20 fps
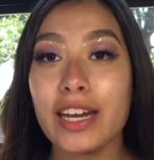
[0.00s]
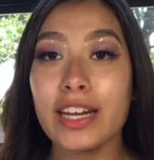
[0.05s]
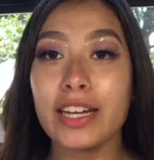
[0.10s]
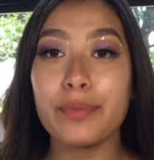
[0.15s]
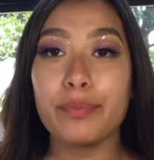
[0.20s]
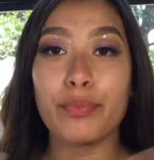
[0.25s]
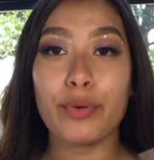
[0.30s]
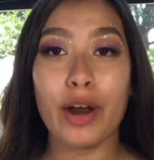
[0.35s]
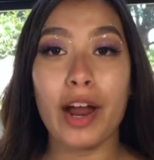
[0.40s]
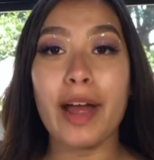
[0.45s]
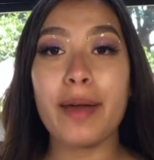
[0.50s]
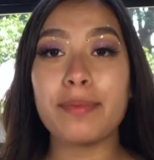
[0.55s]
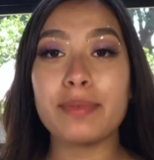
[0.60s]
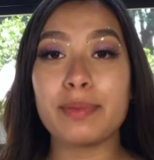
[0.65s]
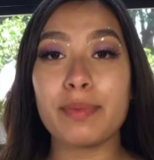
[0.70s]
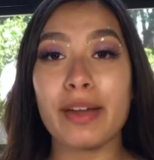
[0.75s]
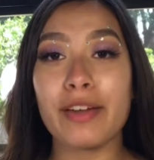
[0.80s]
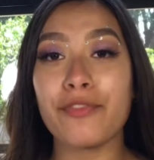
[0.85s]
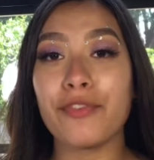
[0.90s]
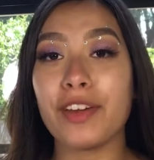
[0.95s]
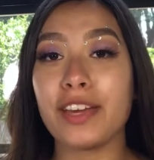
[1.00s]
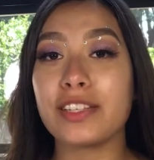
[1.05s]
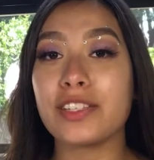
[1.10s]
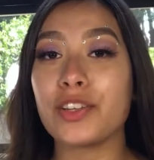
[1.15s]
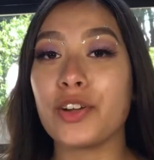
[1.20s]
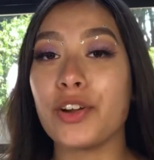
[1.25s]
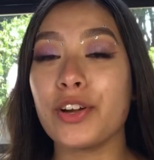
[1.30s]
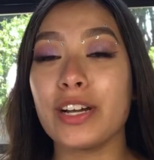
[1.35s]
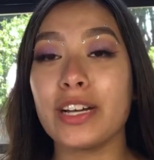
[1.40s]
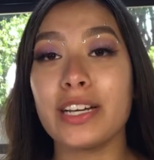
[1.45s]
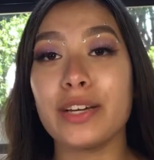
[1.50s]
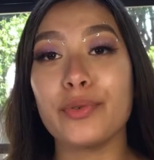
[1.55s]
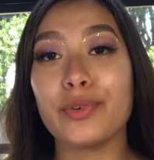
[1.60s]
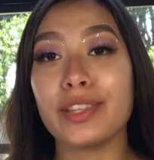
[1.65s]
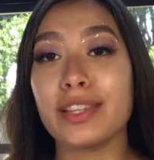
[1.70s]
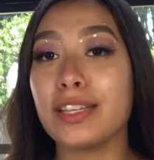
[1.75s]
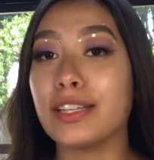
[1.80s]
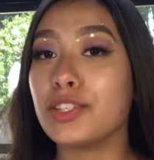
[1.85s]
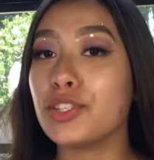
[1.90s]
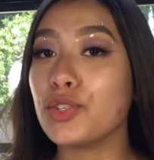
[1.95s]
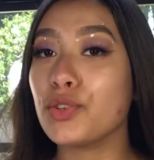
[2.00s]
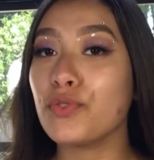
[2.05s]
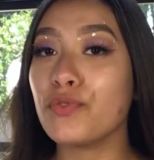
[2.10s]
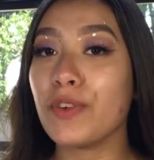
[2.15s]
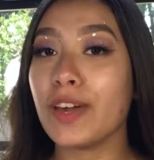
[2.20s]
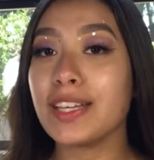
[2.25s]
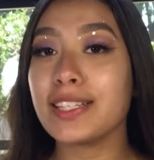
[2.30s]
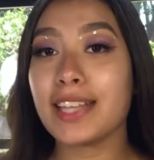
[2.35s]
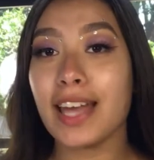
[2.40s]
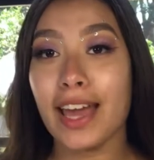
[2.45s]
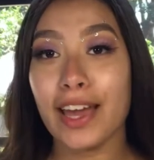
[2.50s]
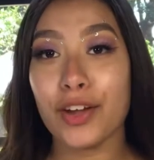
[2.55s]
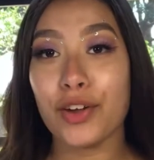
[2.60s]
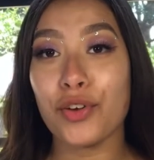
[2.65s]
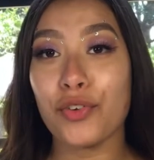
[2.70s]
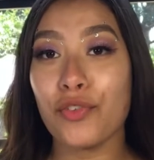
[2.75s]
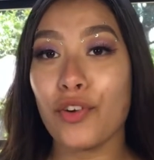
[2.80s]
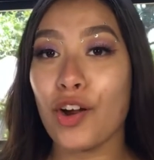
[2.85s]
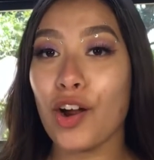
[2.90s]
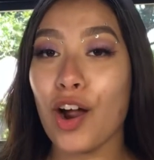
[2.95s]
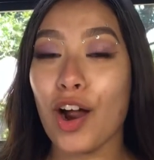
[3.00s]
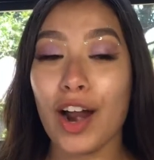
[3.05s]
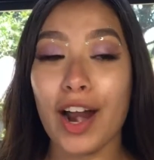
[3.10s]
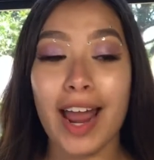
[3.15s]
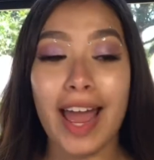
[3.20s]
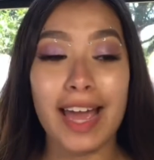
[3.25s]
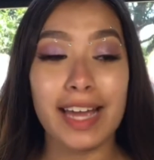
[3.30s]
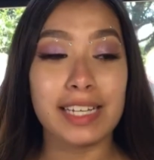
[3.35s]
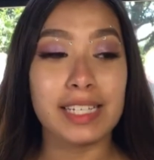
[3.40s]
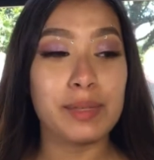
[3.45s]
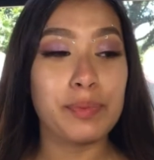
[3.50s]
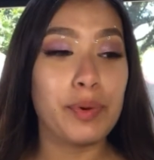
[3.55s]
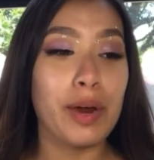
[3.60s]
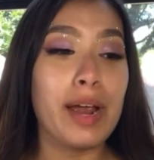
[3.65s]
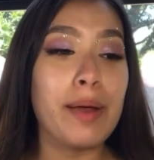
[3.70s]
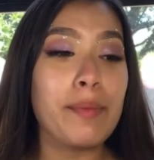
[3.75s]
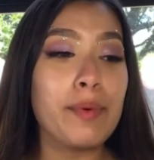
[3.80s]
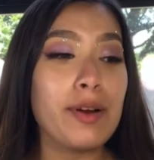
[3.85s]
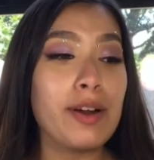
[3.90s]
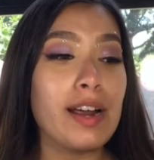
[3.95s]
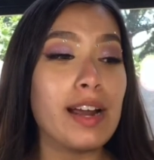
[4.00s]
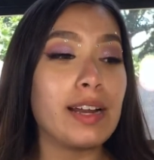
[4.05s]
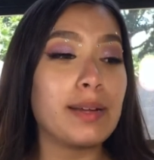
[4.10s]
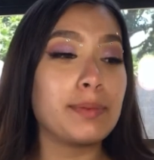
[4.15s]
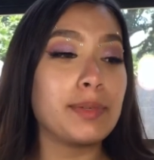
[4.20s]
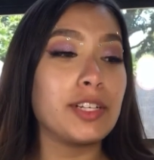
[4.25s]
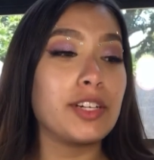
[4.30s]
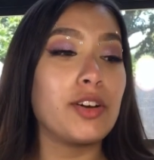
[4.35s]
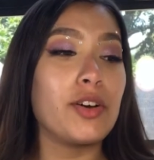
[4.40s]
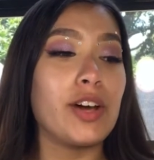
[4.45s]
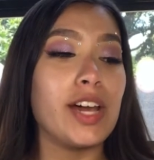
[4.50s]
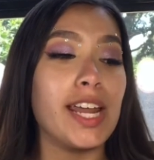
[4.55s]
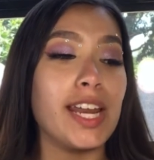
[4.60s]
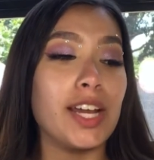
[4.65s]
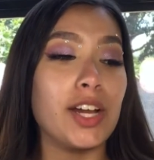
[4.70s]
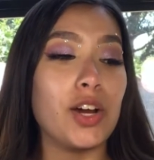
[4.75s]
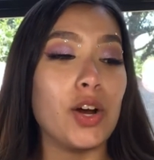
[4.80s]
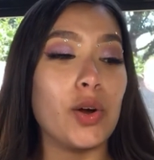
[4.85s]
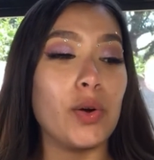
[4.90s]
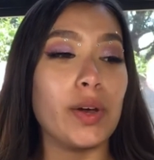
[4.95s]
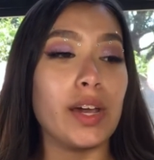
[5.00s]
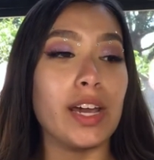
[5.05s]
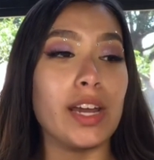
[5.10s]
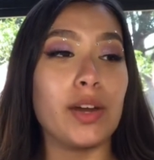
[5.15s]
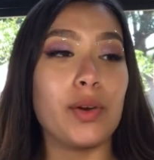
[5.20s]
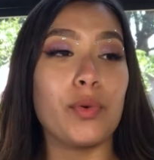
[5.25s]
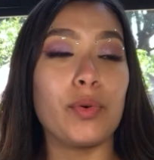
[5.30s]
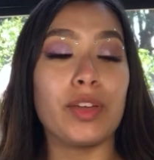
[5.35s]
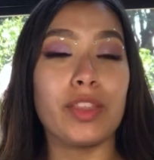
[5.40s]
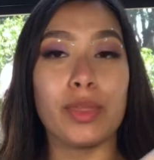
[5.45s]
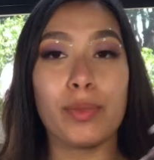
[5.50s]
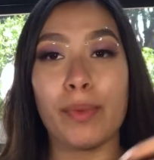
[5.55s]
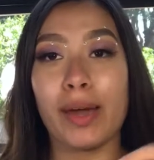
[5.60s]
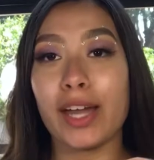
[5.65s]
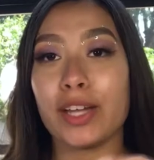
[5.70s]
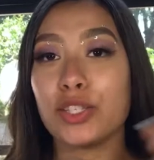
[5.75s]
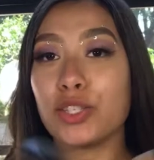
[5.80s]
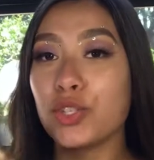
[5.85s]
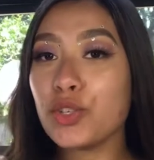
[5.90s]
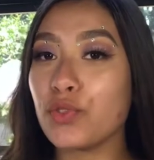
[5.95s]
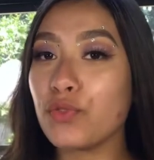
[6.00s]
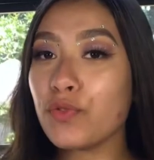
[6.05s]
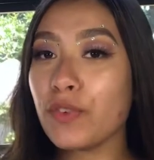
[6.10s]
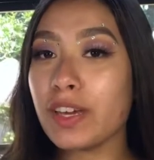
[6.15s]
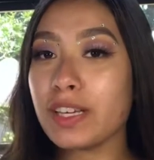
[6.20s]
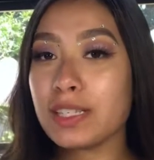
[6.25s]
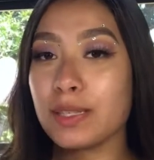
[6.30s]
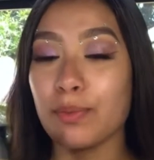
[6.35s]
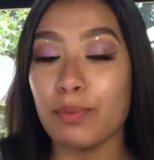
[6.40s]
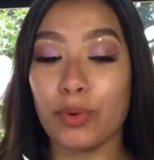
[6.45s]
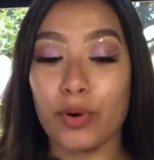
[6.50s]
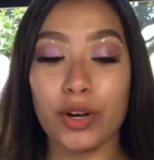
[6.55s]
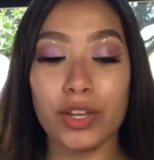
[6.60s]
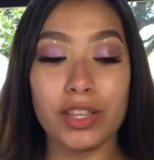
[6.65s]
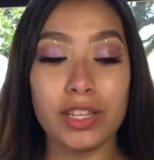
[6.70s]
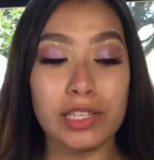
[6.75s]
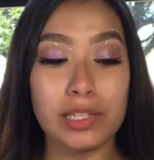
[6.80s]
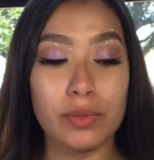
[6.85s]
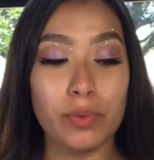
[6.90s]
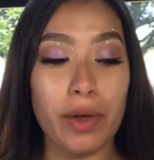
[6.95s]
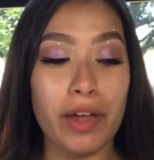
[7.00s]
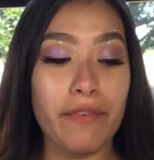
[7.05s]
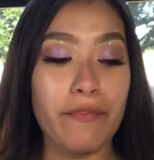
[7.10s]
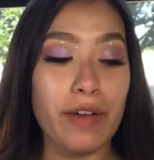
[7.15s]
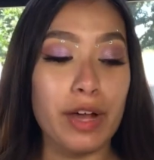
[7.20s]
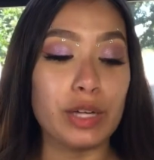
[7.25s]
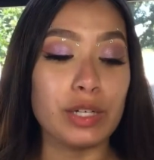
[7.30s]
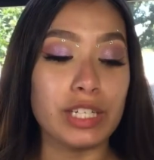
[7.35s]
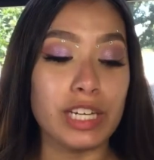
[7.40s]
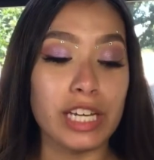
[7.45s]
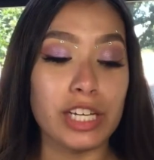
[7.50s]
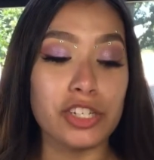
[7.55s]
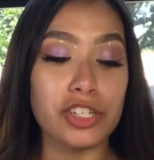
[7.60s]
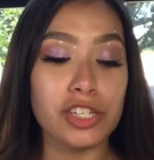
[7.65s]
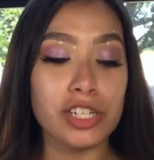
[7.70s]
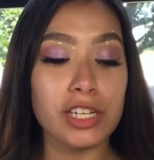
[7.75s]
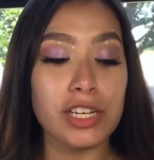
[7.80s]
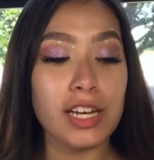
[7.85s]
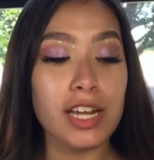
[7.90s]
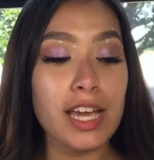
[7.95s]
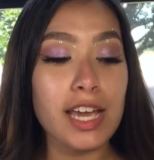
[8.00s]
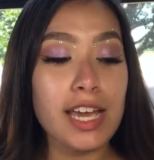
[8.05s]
and primed my face already with the Too Faced Hangover RX Primer, and I'm going to go ahead and go in with my Too Faced Born This Way foundation,